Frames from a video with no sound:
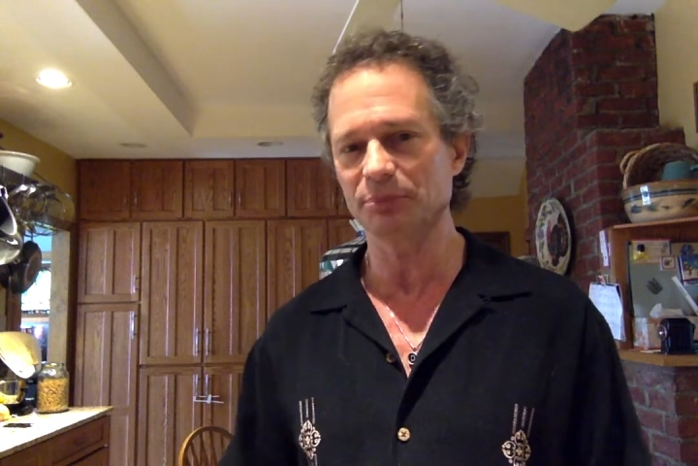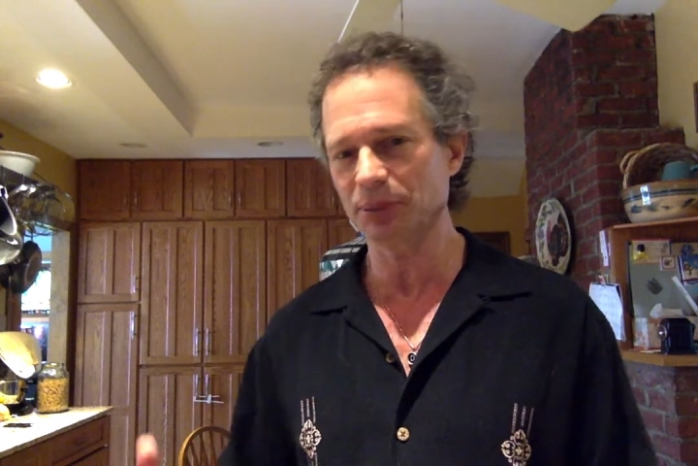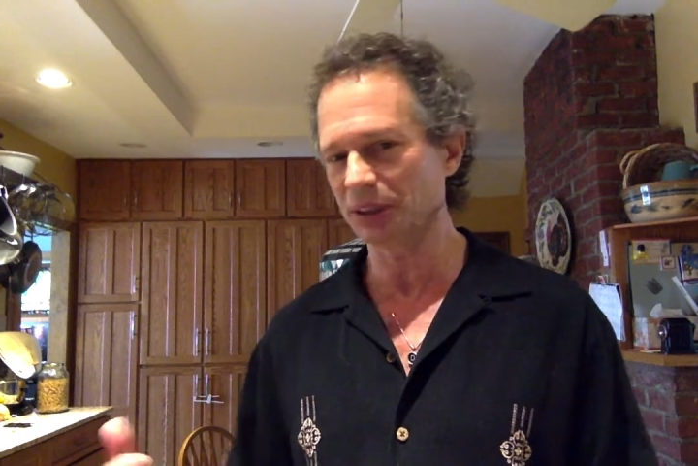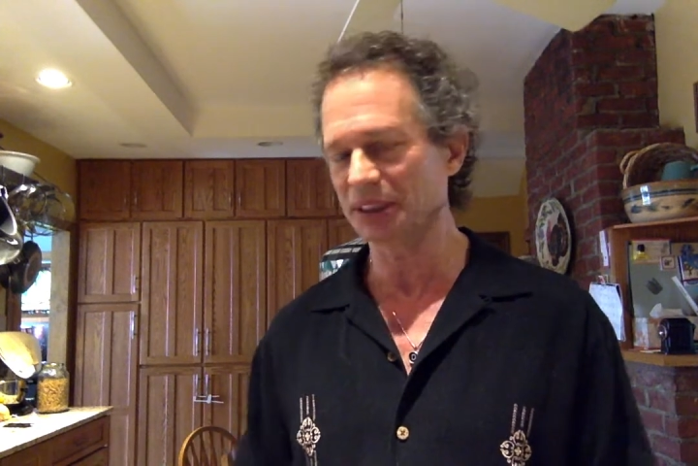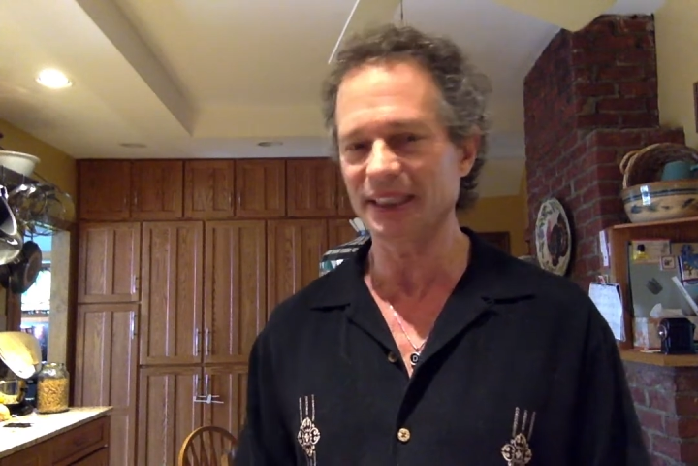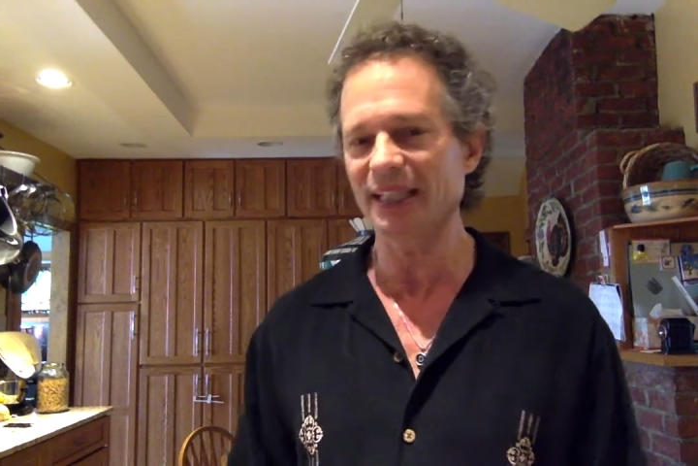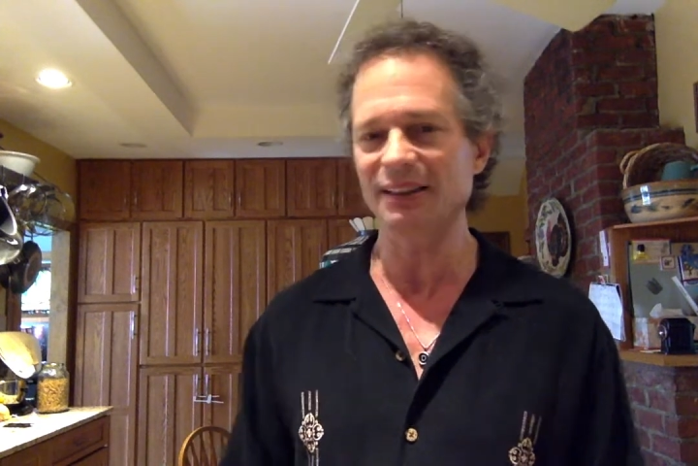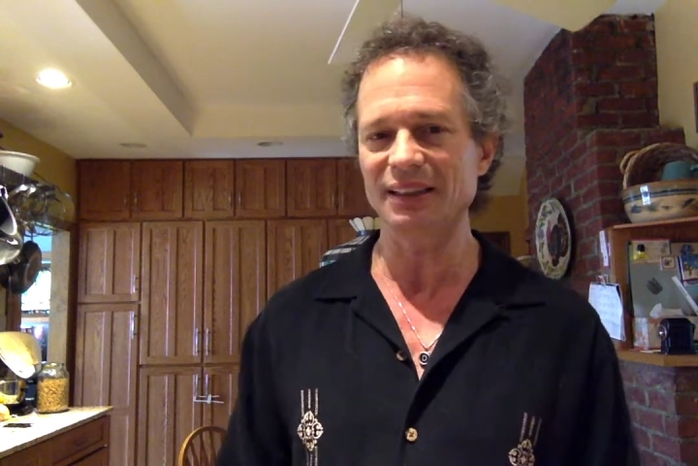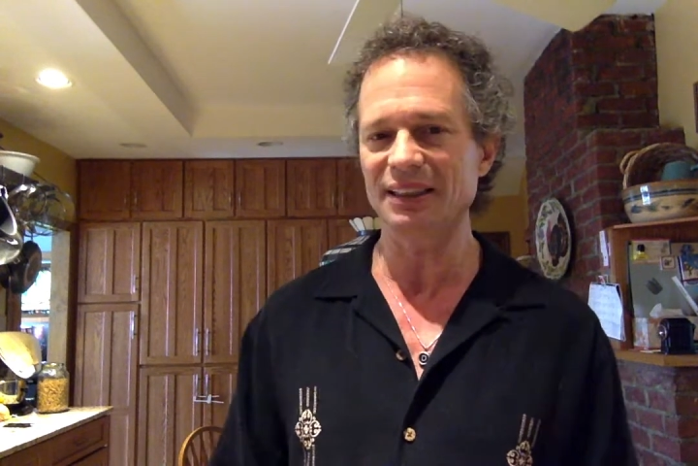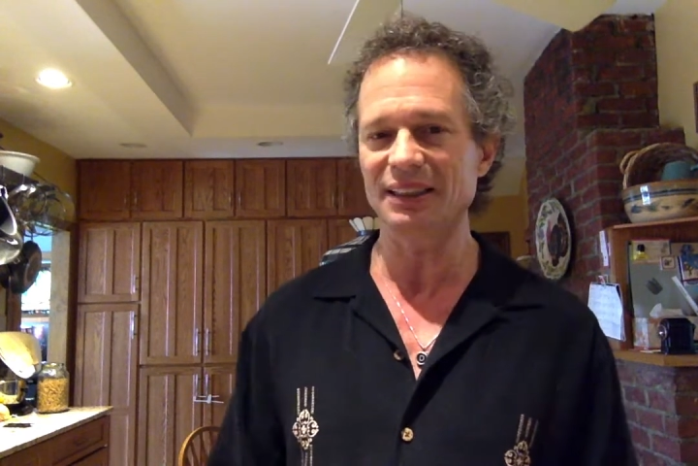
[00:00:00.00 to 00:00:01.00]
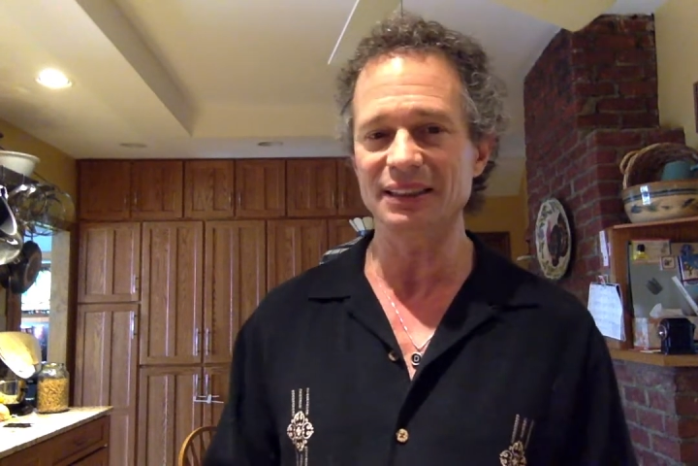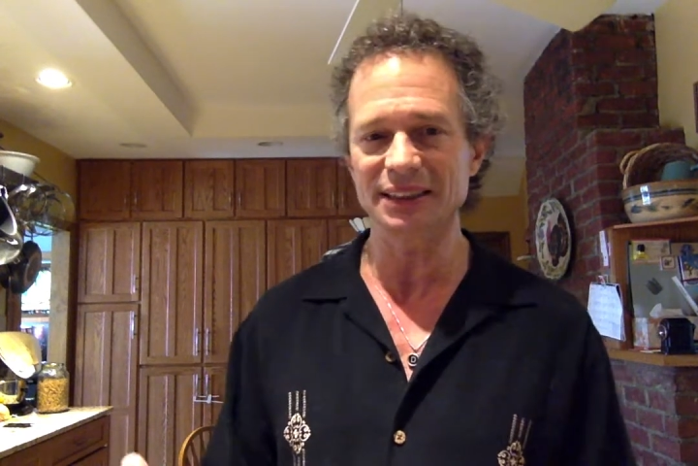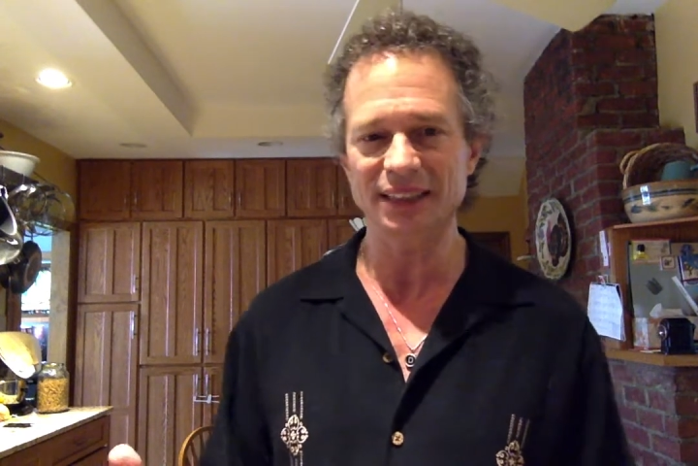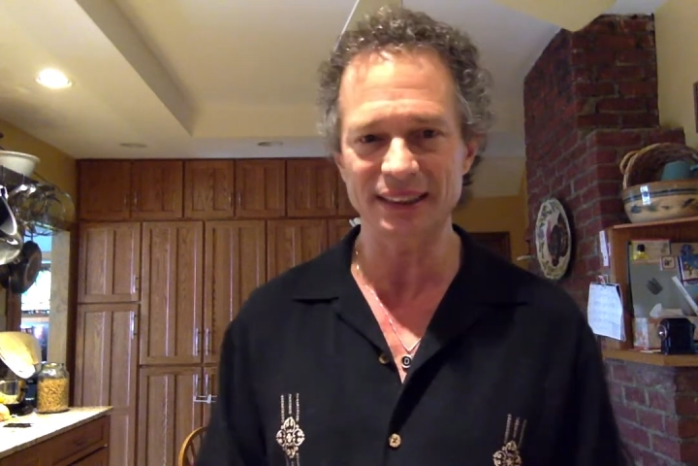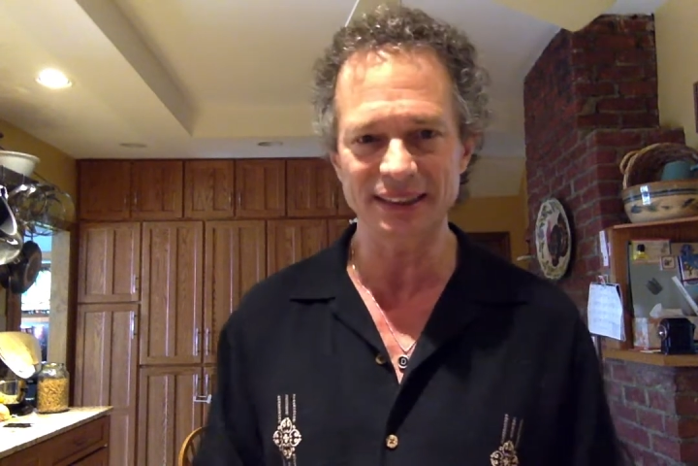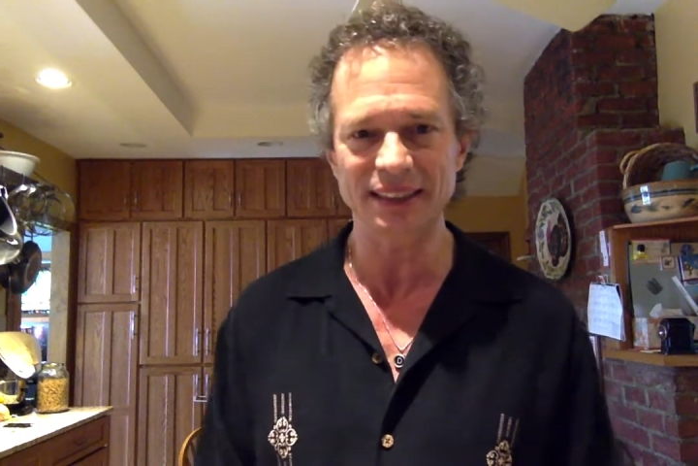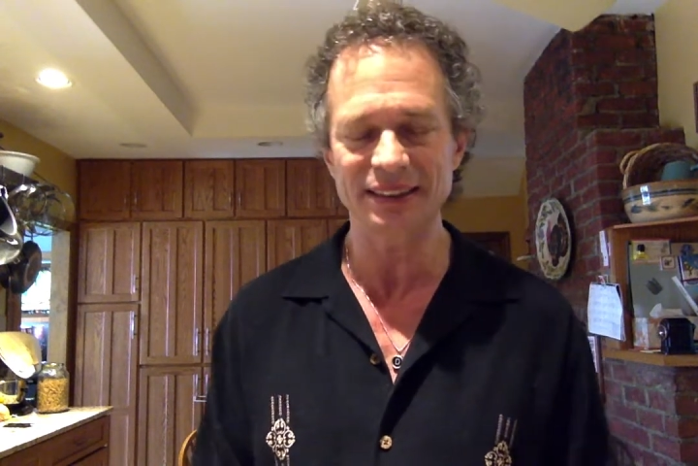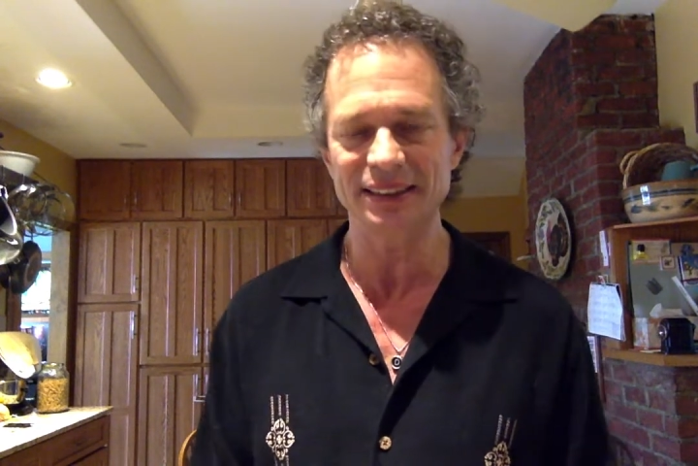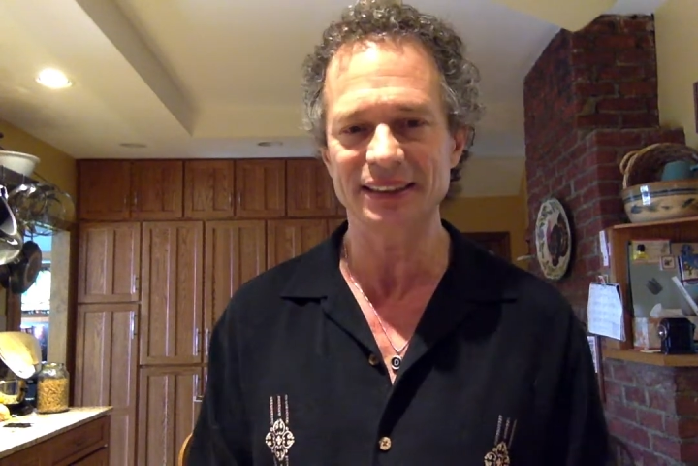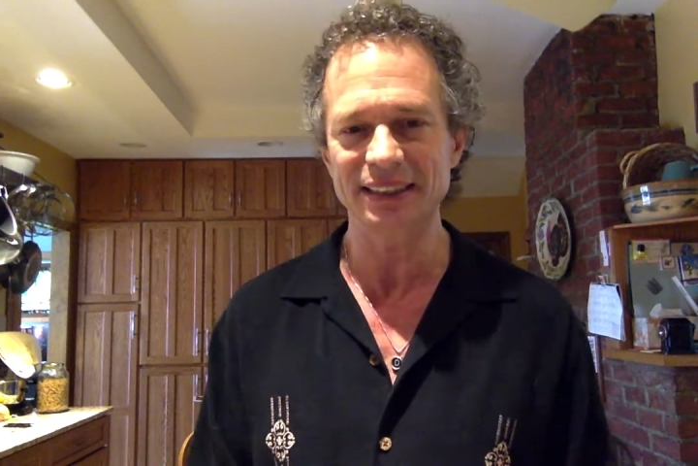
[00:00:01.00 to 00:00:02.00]
personality, this
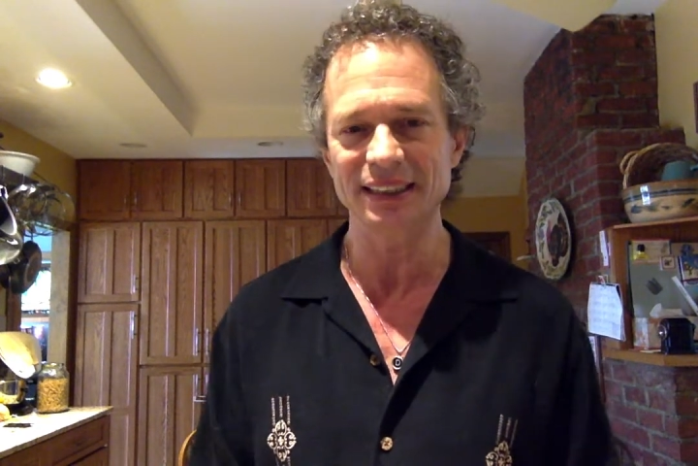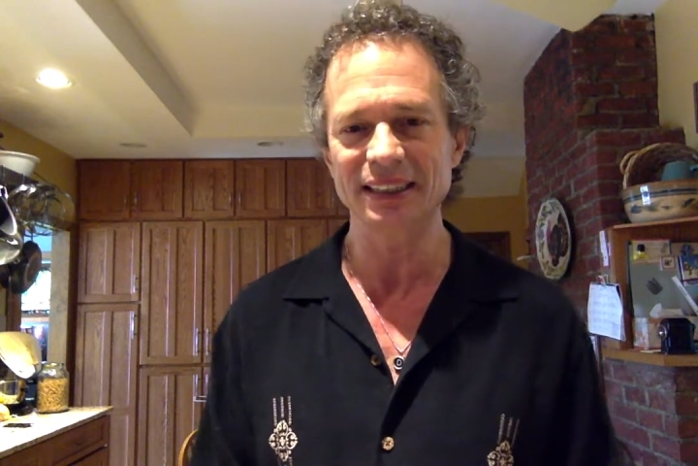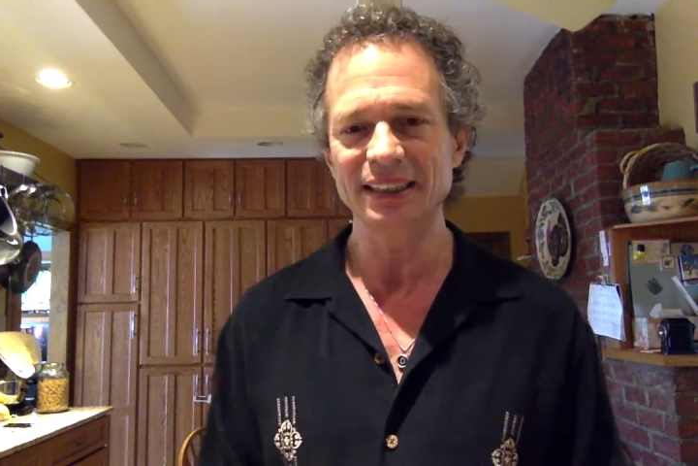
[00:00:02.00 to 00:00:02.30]
identity,